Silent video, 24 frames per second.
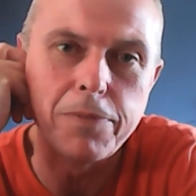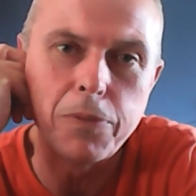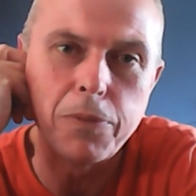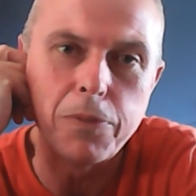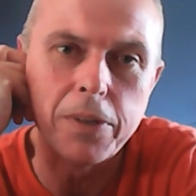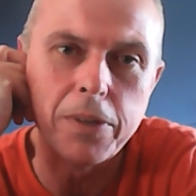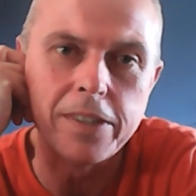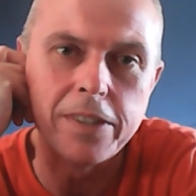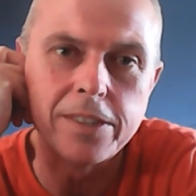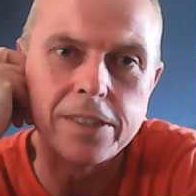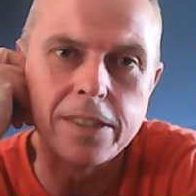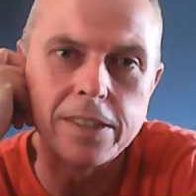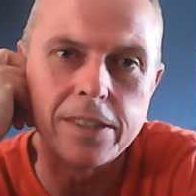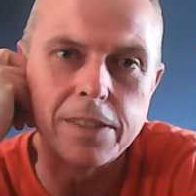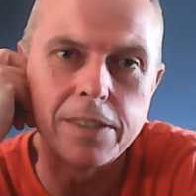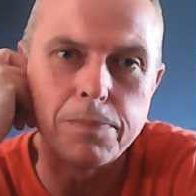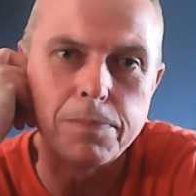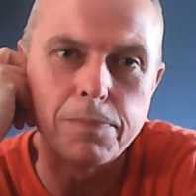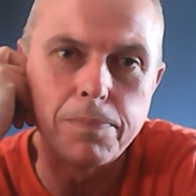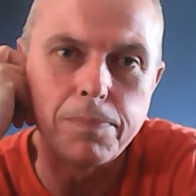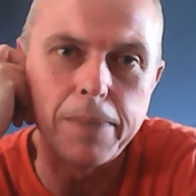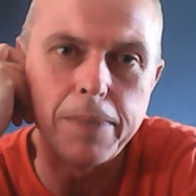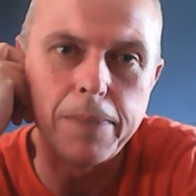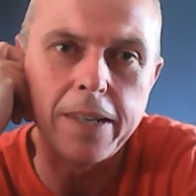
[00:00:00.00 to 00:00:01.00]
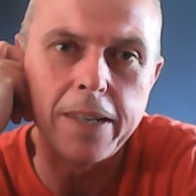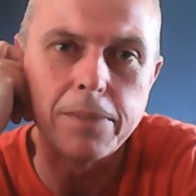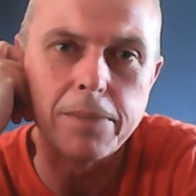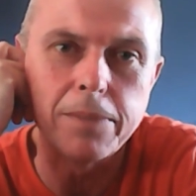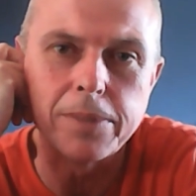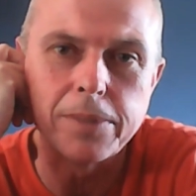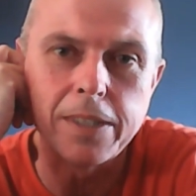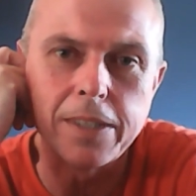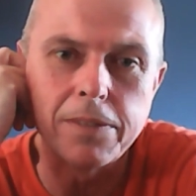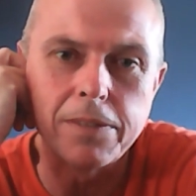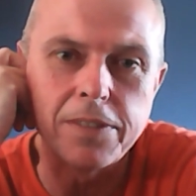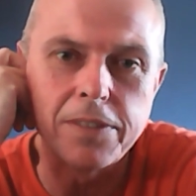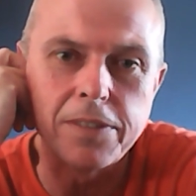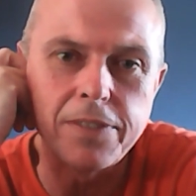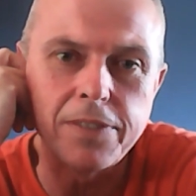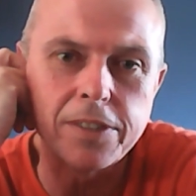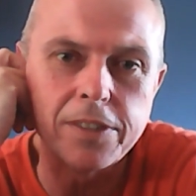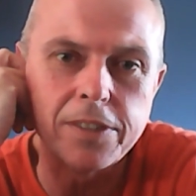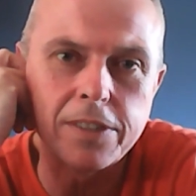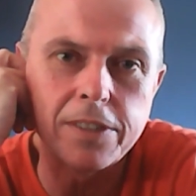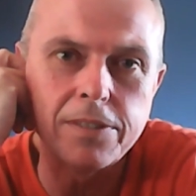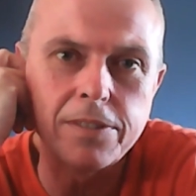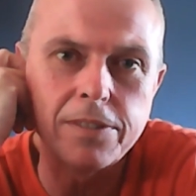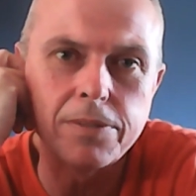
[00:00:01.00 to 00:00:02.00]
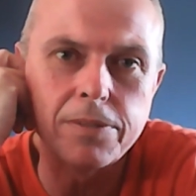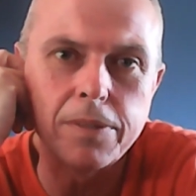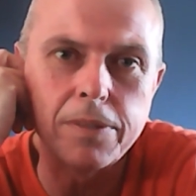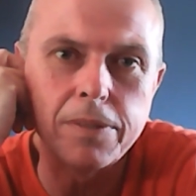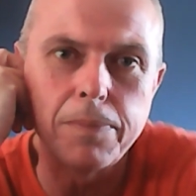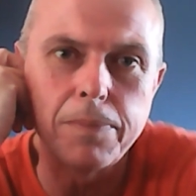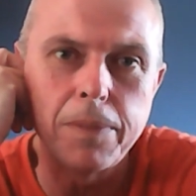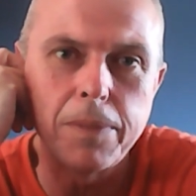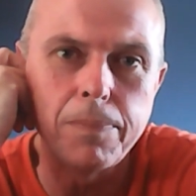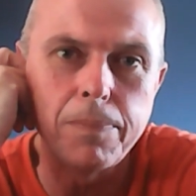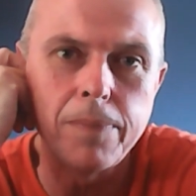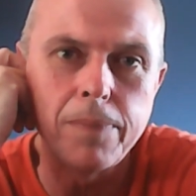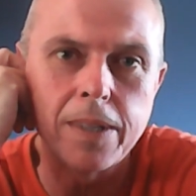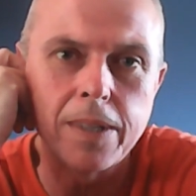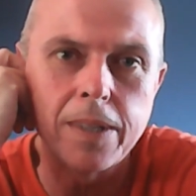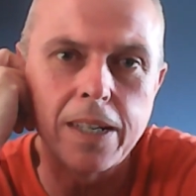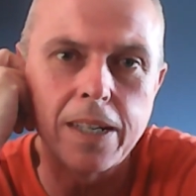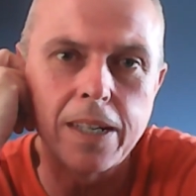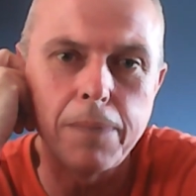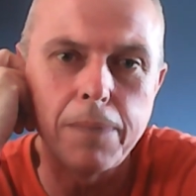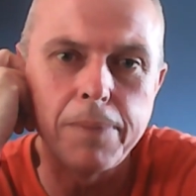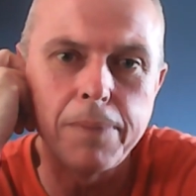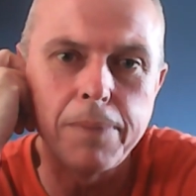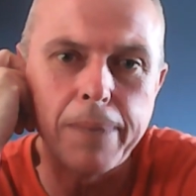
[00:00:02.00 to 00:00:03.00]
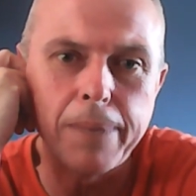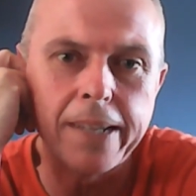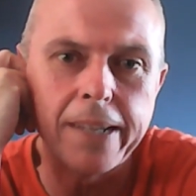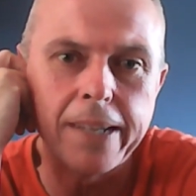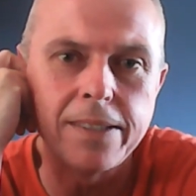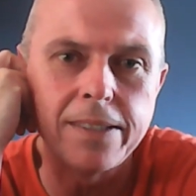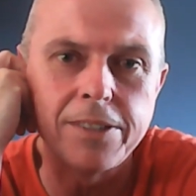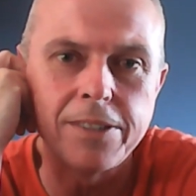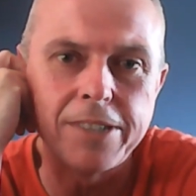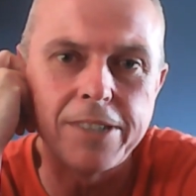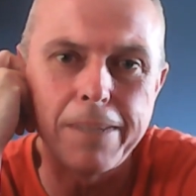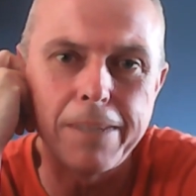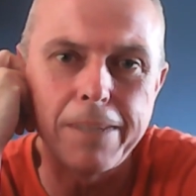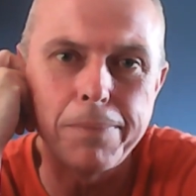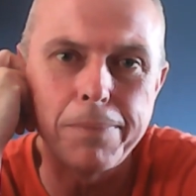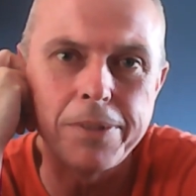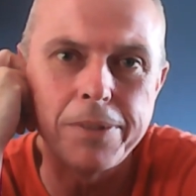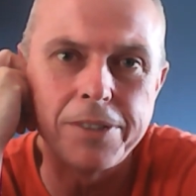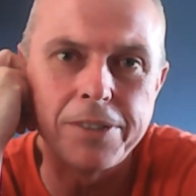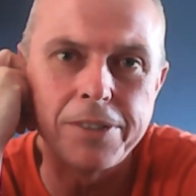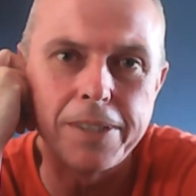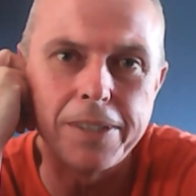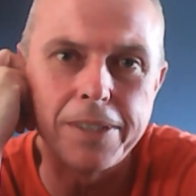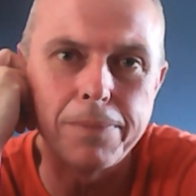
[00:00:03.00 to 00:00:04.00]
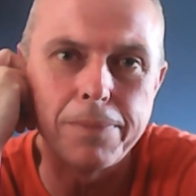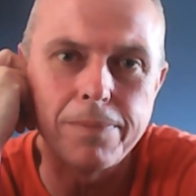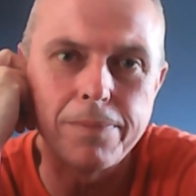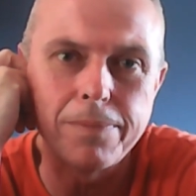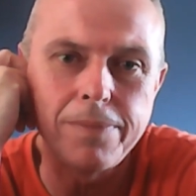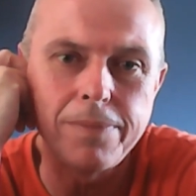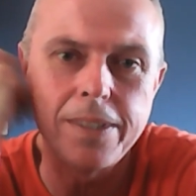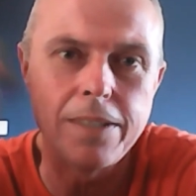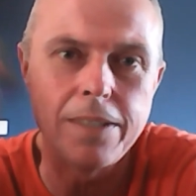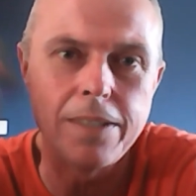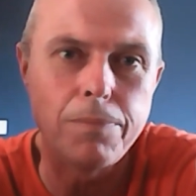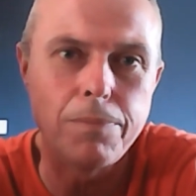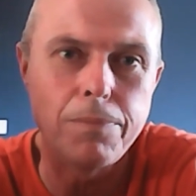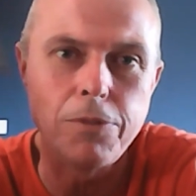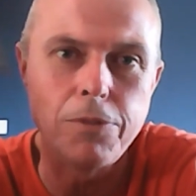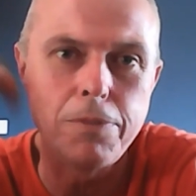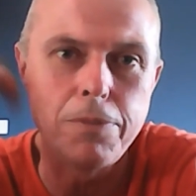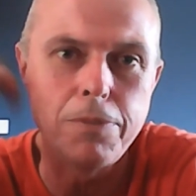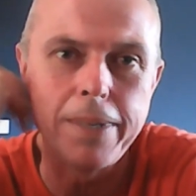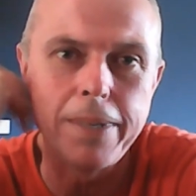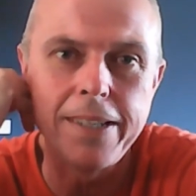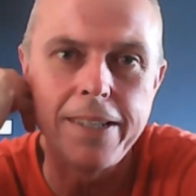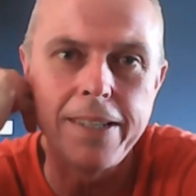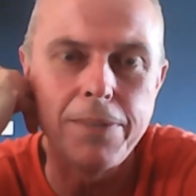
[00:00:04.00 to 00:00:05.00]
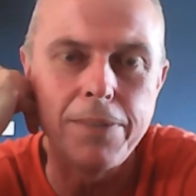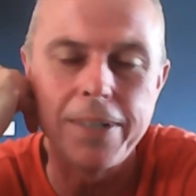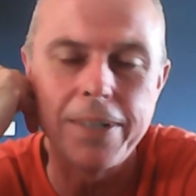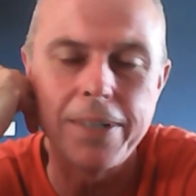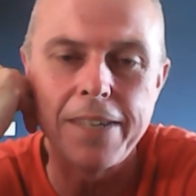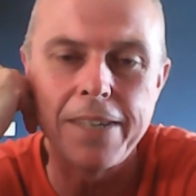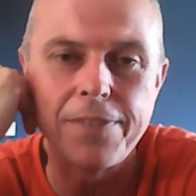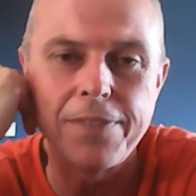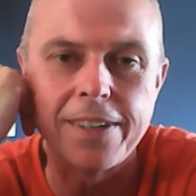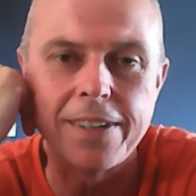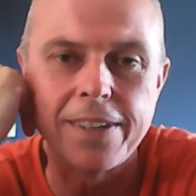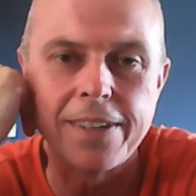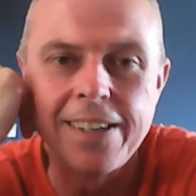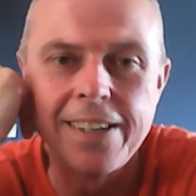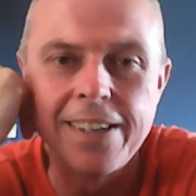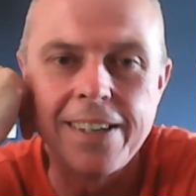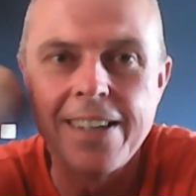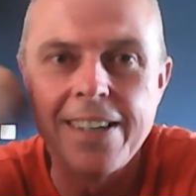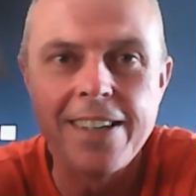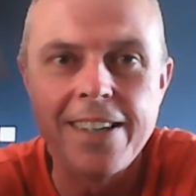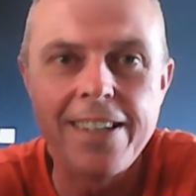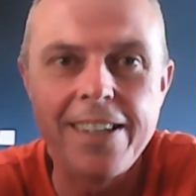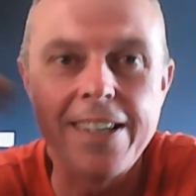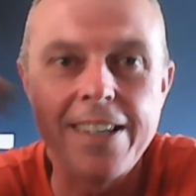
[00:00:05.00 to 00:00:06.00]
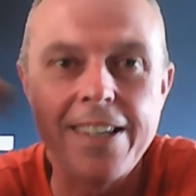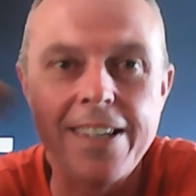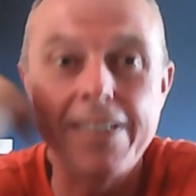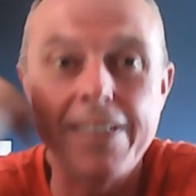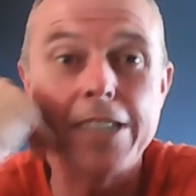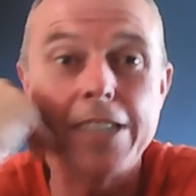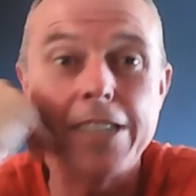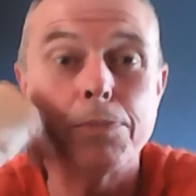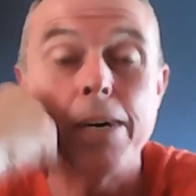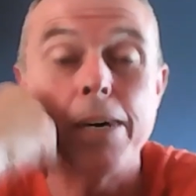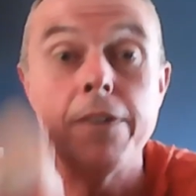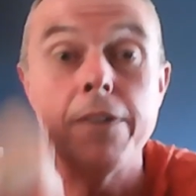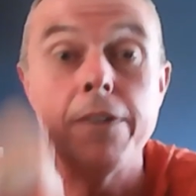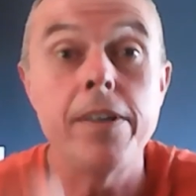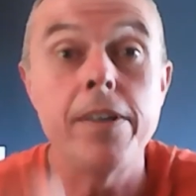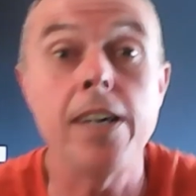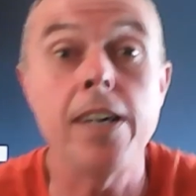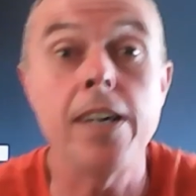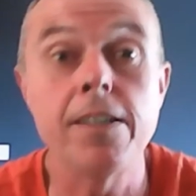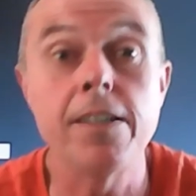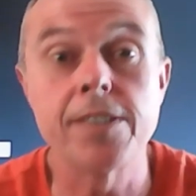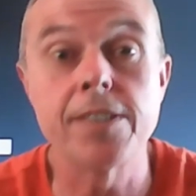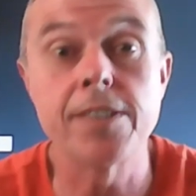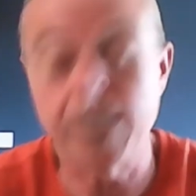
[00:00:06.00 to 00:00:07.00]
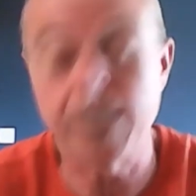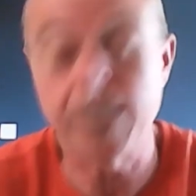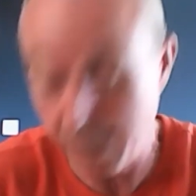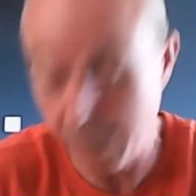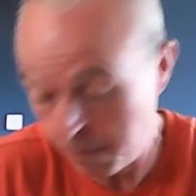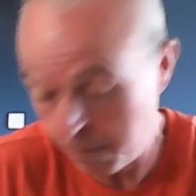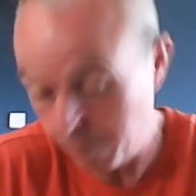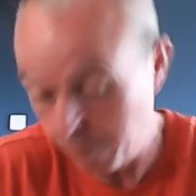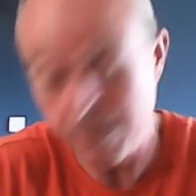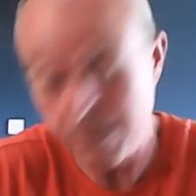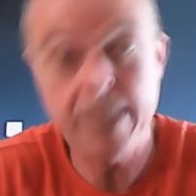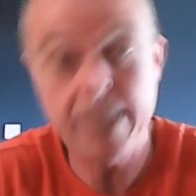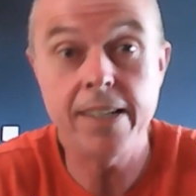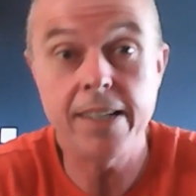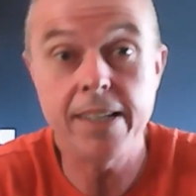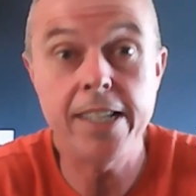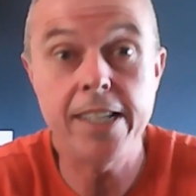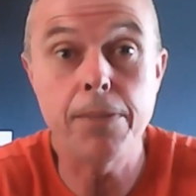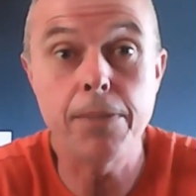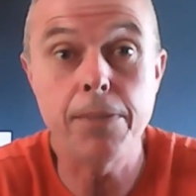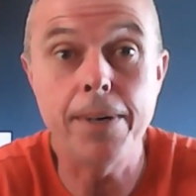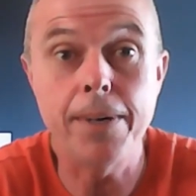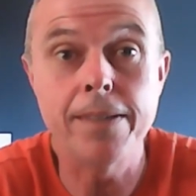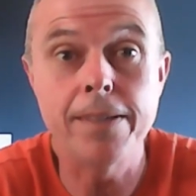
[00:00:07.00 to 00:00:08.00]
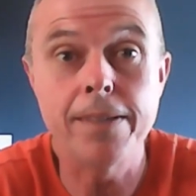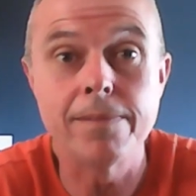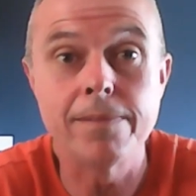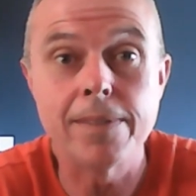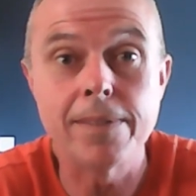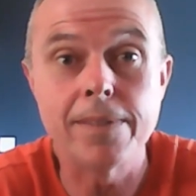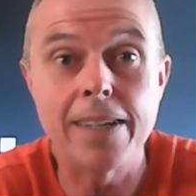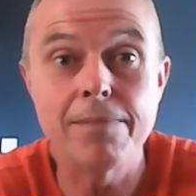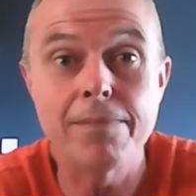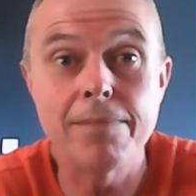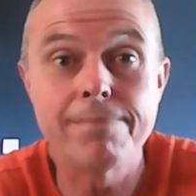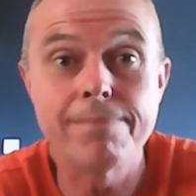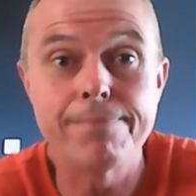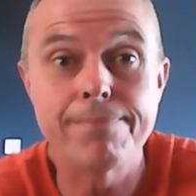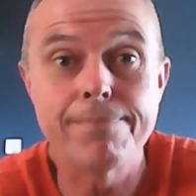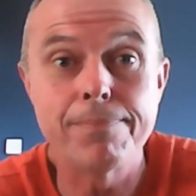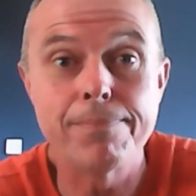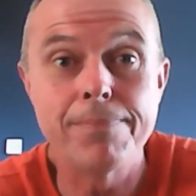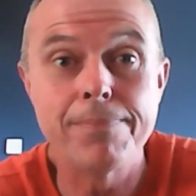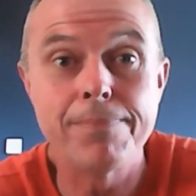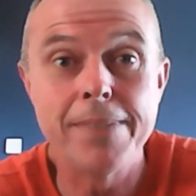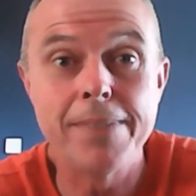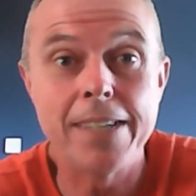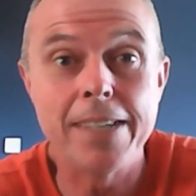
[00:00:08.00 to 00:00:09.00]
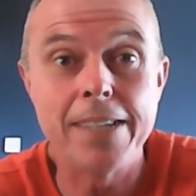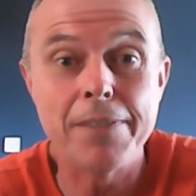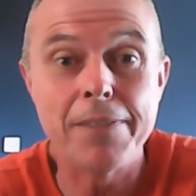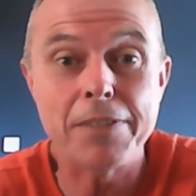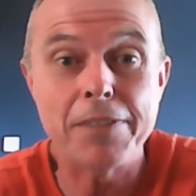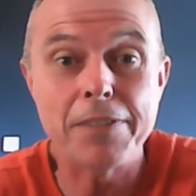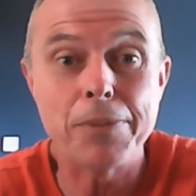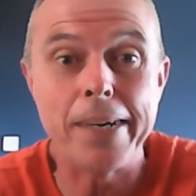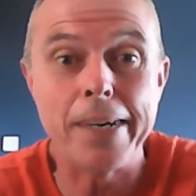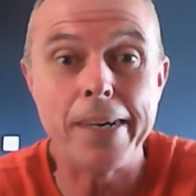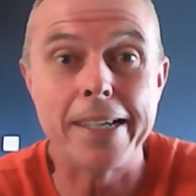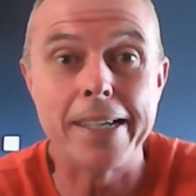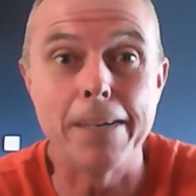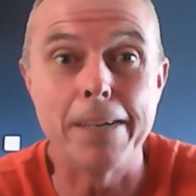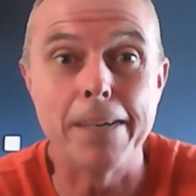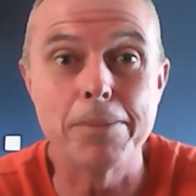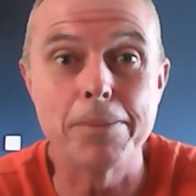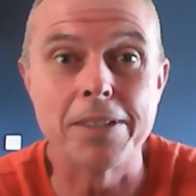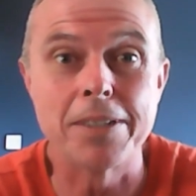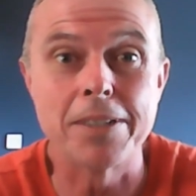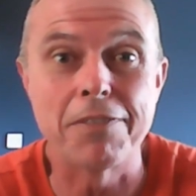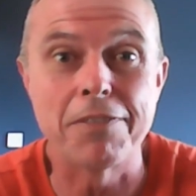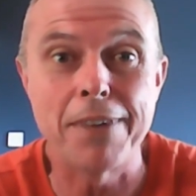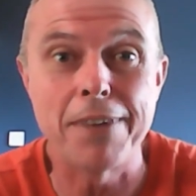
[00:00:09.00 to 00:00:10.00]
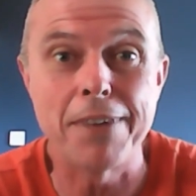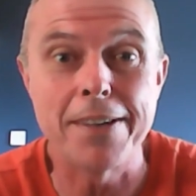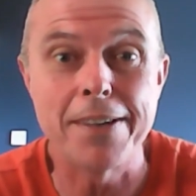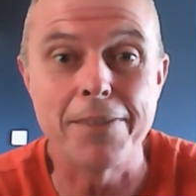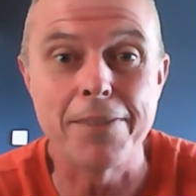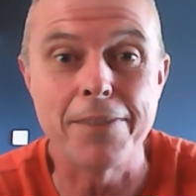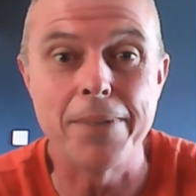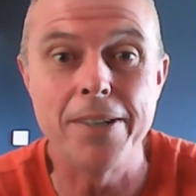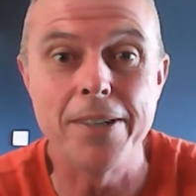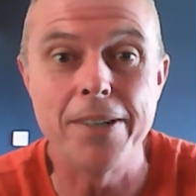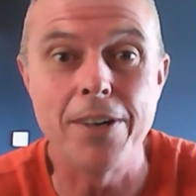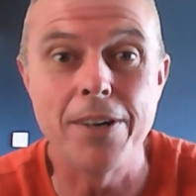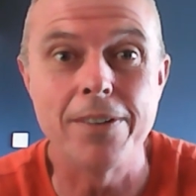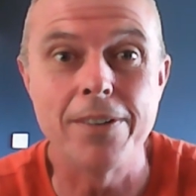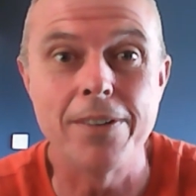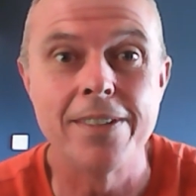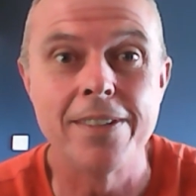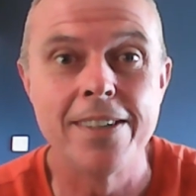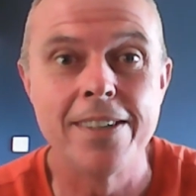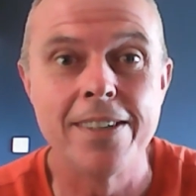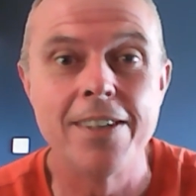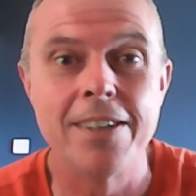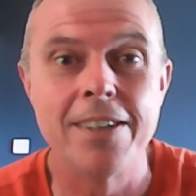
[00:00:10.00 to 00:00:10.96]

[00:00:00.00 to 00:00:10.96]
wanting to bet themselves. If he's gone to a club back in the Championship, more money, whatever. That's where we are as a club. We're in League One, and we have to wake up to the fact that we're not